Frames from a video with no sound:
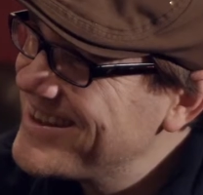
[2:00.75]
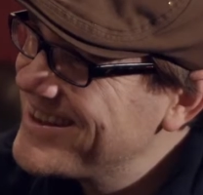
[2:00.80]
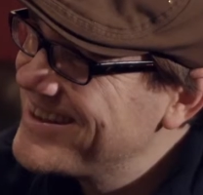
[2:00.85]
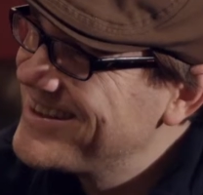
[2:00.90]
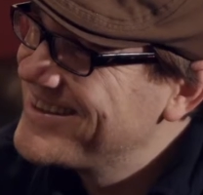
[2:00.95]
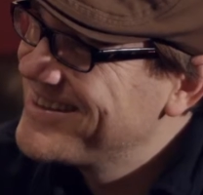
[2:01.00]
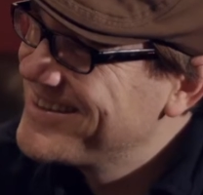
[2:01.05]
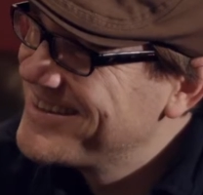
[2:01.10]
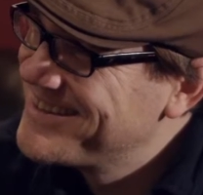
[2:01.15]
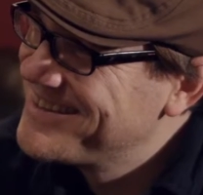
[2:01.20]
he
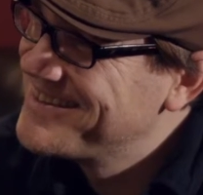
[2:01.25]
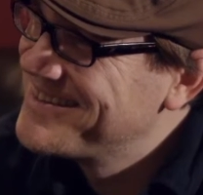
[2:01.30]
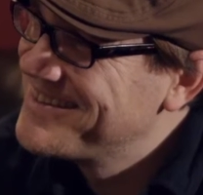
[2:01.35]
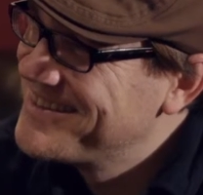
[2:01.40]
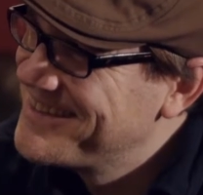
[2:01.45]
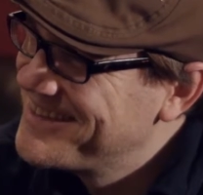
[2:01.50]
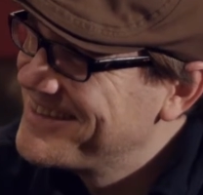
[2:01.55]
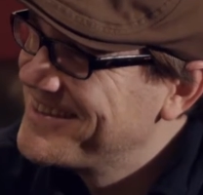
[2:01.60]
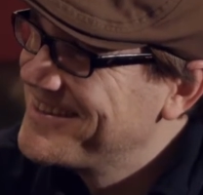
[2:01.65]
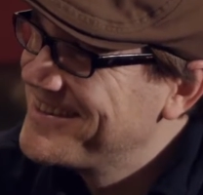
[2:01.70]
doesn't give a
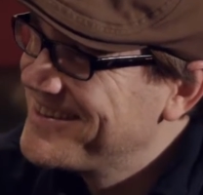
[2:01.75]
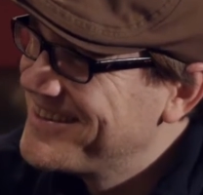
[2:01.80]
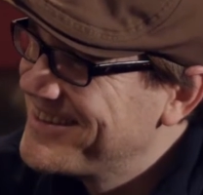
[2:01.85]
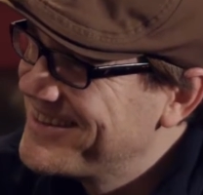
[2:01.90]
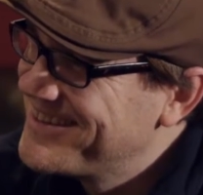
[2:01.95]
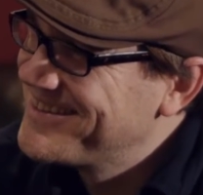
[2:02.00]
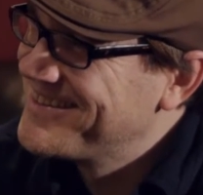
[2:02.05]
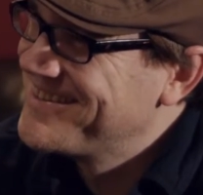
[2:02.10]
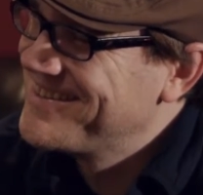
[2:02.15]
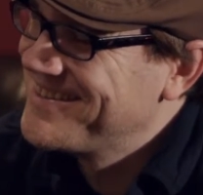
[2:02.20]
rat's ass
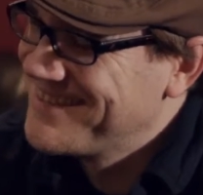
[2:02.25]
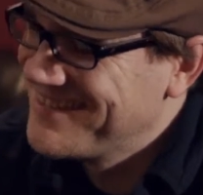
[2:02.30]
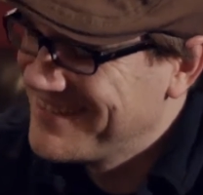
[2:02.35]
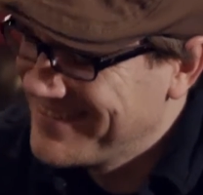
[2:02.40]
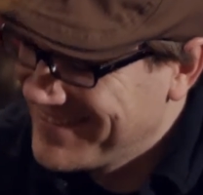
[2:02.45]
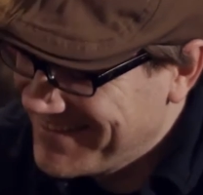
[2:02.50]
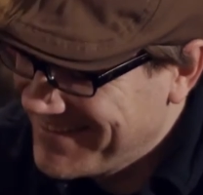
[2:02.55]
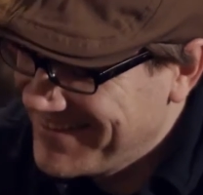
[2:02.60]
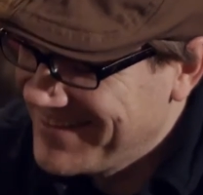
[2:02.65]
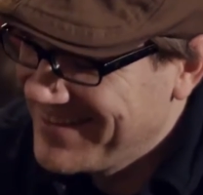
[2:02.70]
what
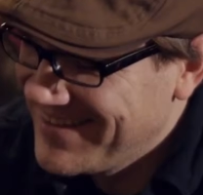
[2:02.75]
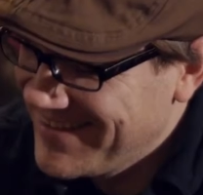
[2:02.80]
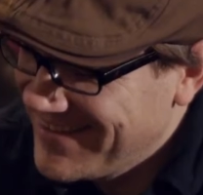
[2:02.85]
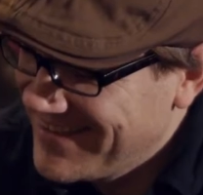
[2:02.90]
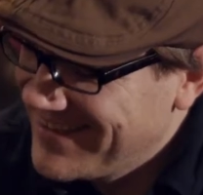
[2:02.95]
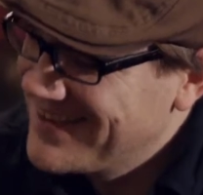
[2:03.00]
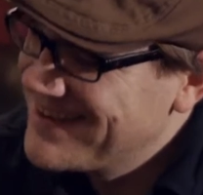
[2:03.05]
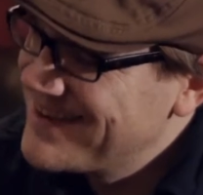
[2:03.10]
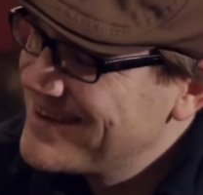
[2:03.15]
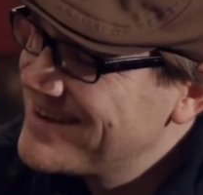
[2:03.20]

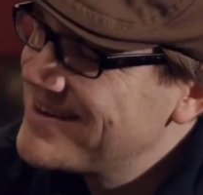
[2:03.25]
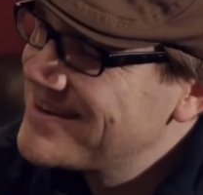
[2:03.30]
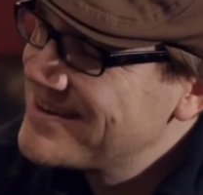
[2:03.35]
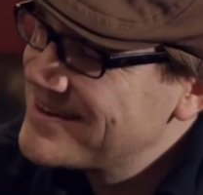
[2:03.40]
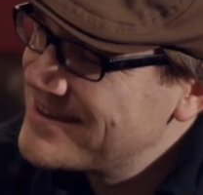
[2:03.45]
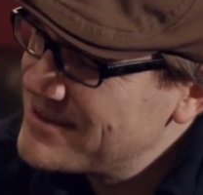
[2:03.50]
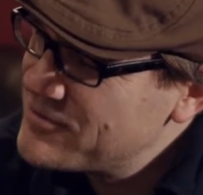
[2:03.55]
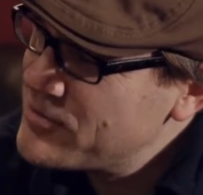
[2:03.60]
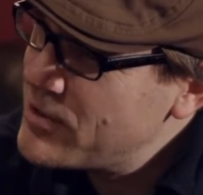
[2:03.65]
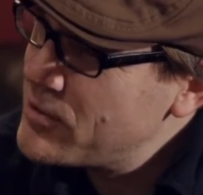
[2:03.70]
those
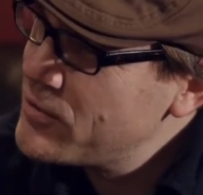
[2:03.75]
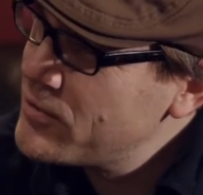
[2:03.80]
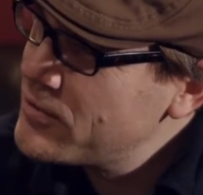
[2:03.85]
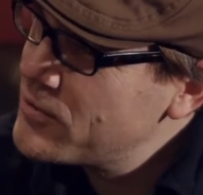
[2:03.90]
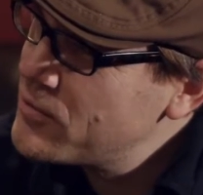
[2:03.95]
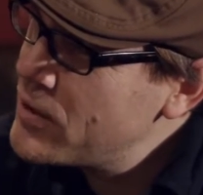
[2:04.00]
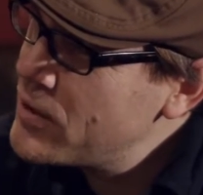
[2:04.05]
morons think.